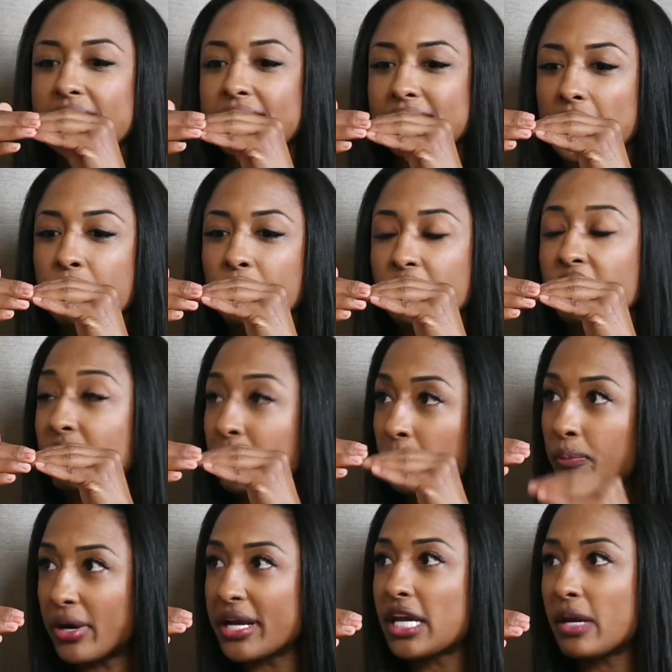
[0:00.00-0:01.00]
time period of me
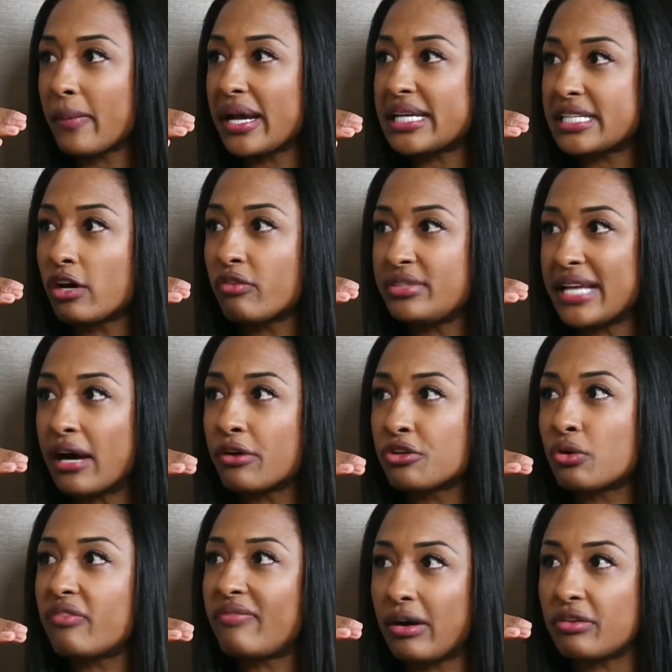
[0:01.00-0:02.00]
breaking myself down to a
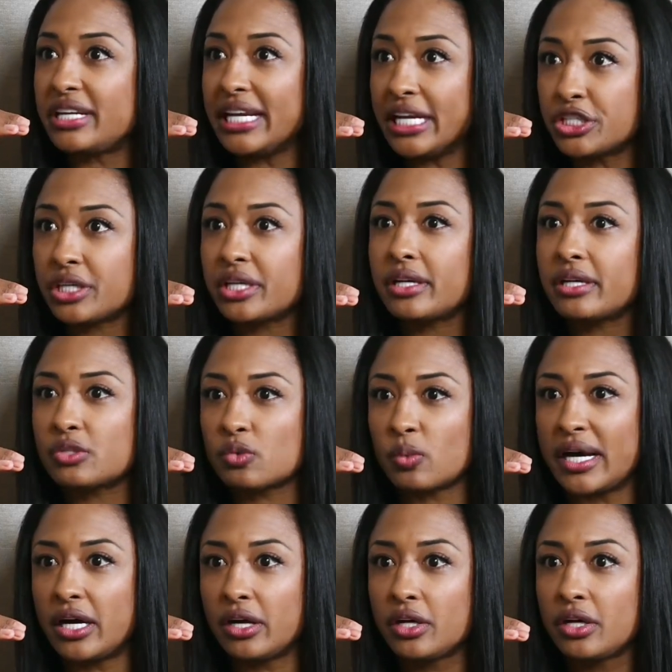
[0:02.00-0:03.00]
foundation as
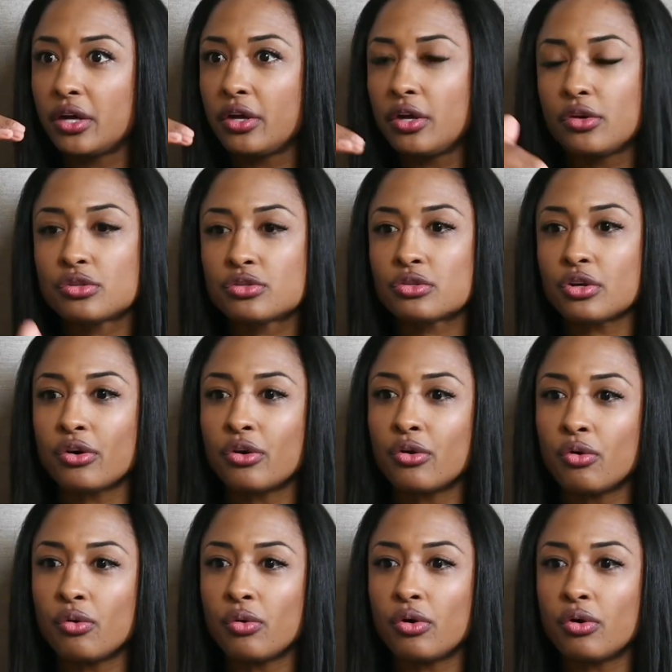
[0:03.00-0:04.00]
well.
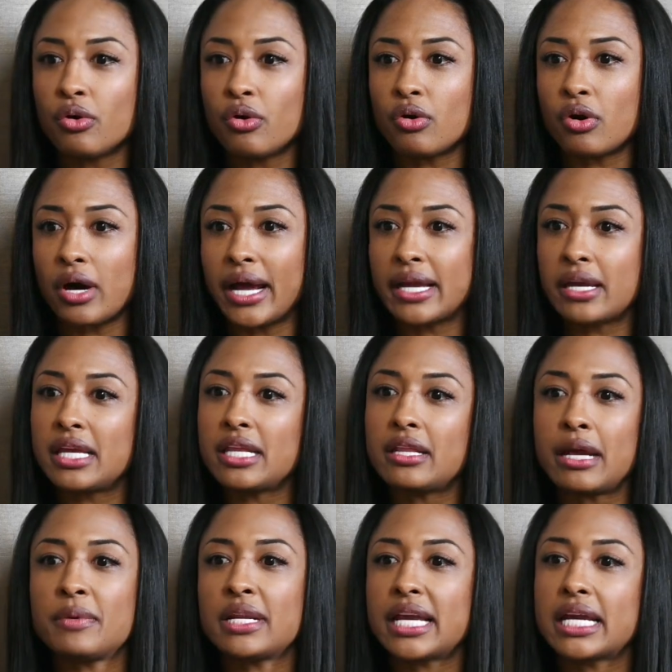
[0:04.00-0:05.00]
So I
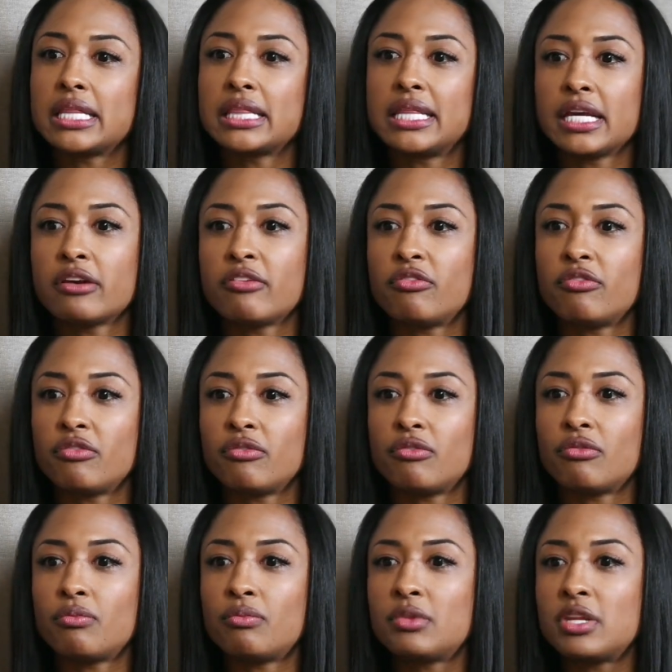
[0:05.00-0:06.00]
can think of
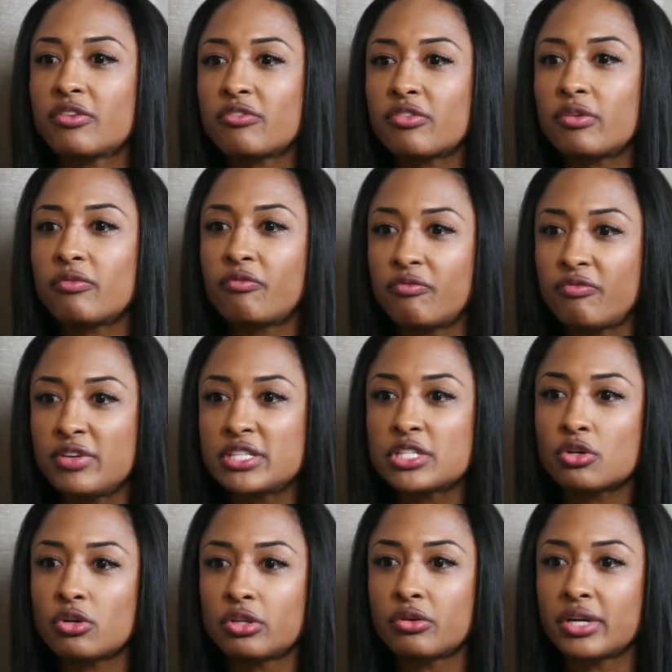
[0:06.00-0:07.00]
different physical
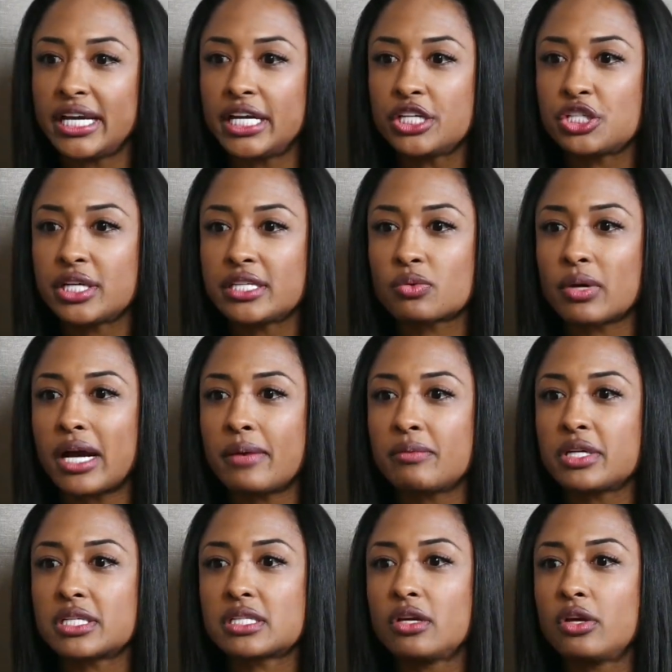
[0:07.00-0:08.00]
locations where I'm
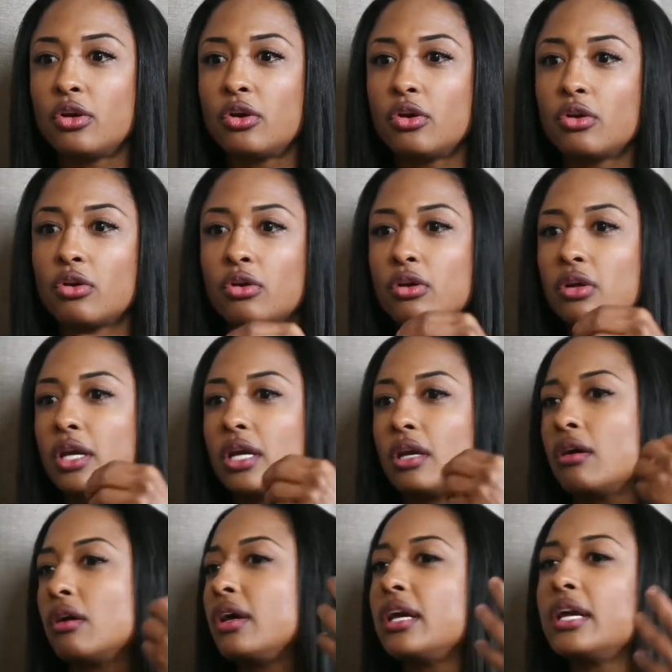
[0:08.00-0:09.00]
just
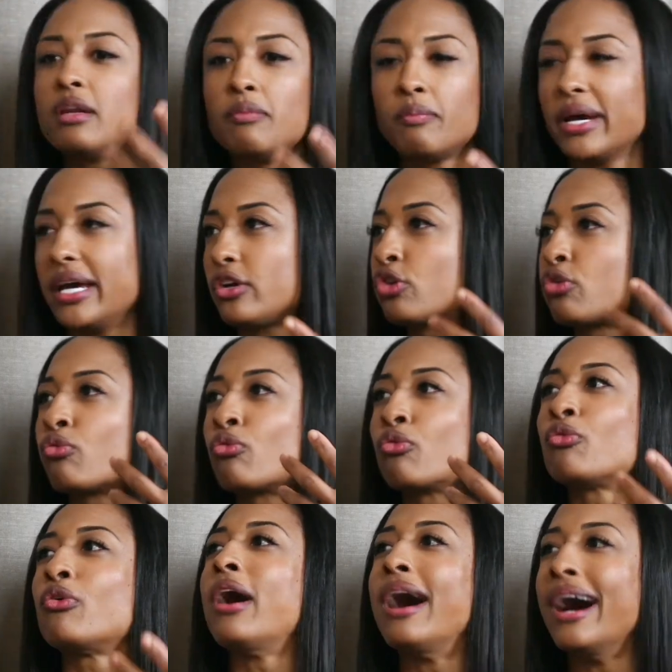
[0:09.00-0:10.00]
in bed
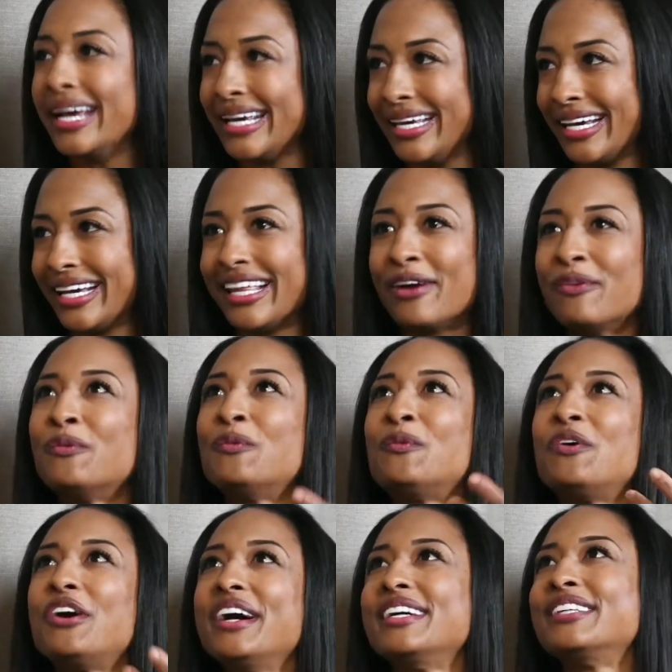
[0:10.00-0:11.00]
crying, like,
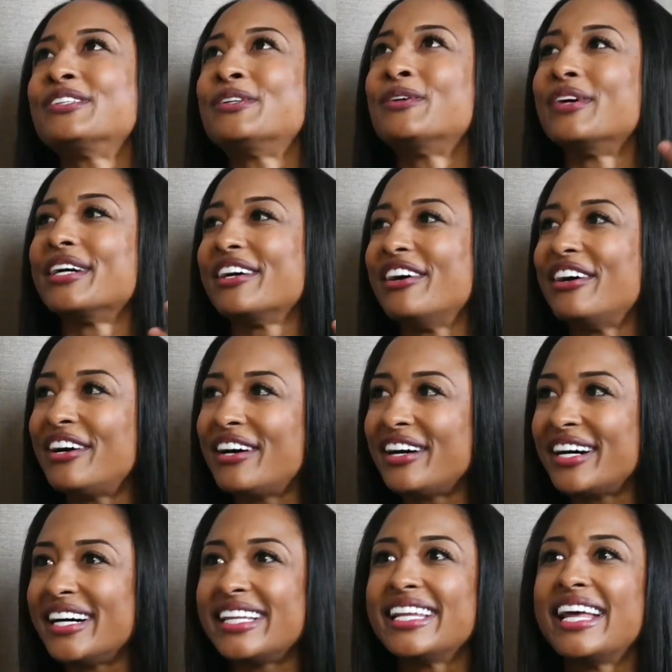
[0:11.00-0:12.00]
what is going
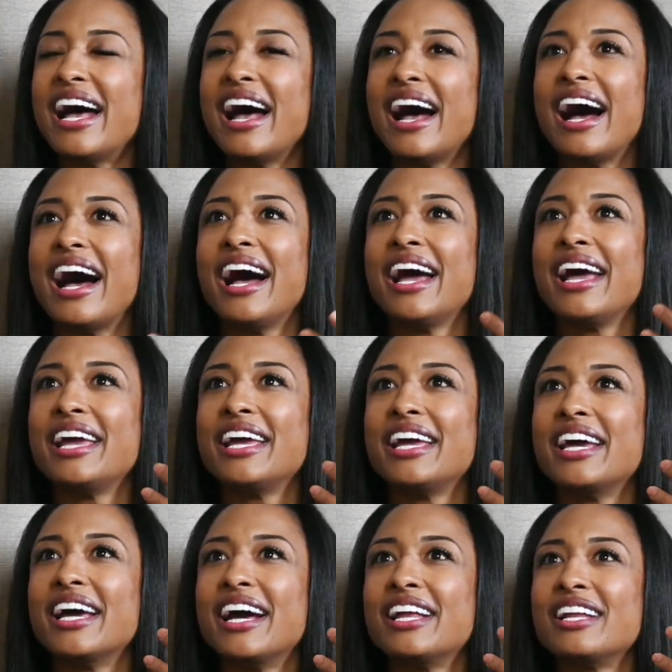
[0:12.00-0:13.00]
on?
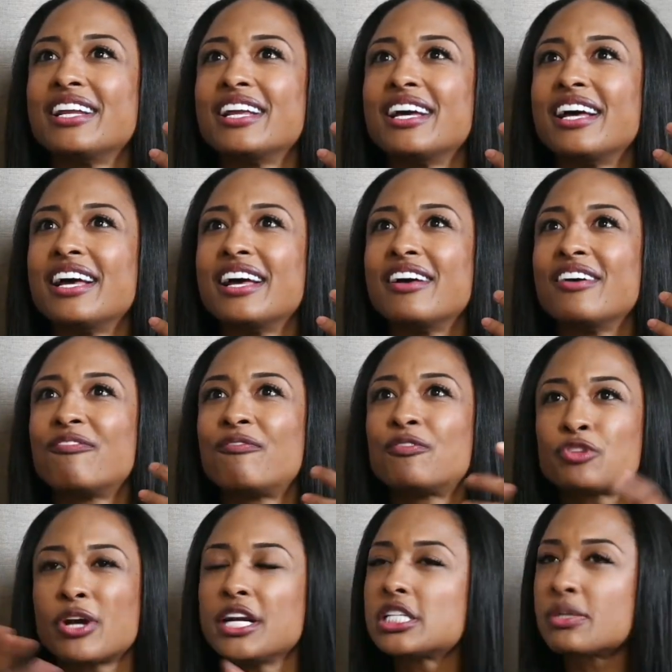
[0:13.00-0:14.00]

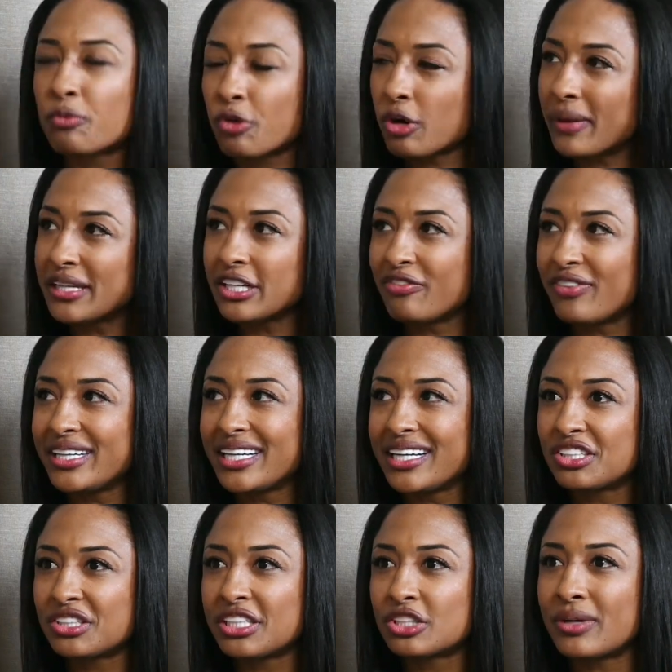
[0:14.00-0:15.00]
Trying to support myself
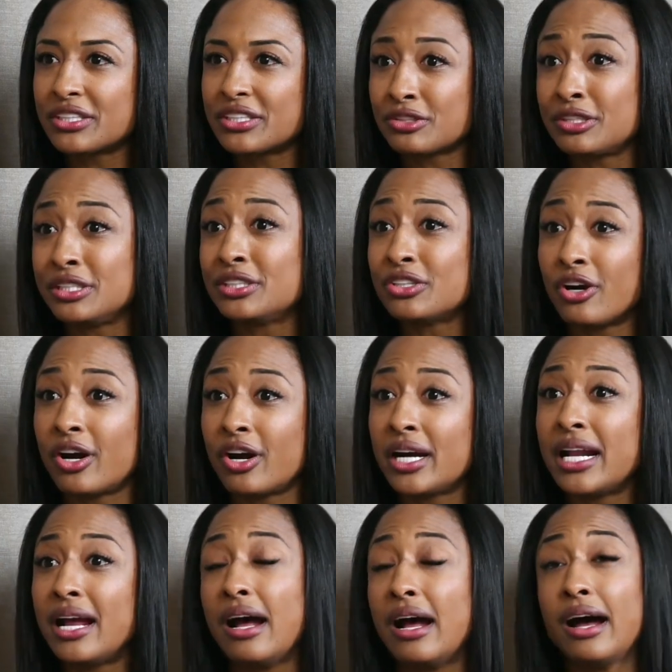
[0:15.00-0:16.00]
financially as a wrestler is hard.
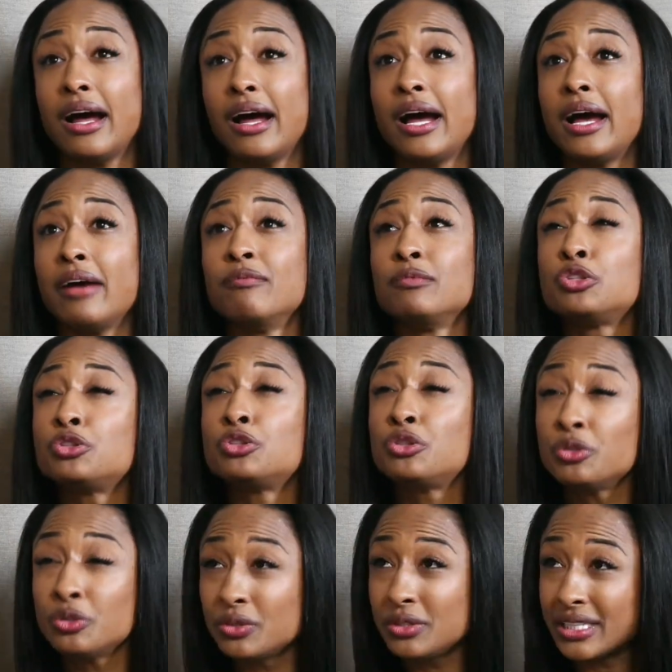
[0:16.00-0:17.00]
I'm
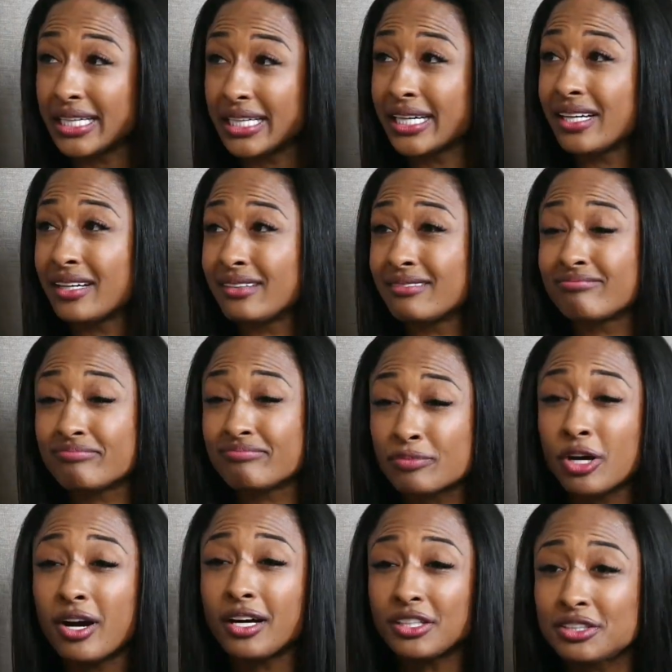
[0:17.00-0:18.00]

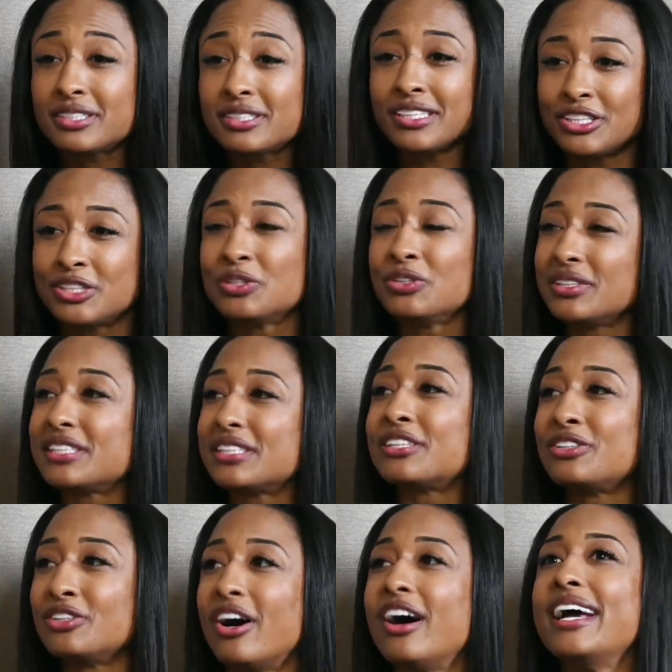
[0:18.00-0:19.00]
consciously choosing to
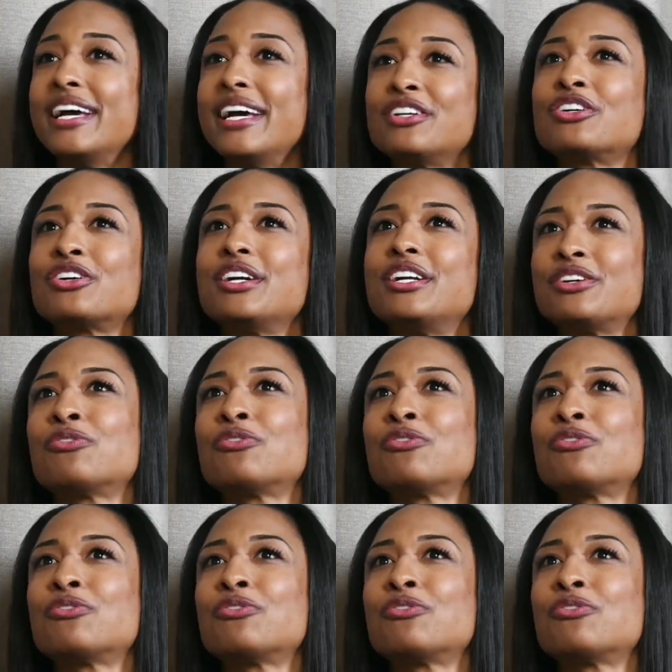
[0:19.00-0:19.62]
not enter into a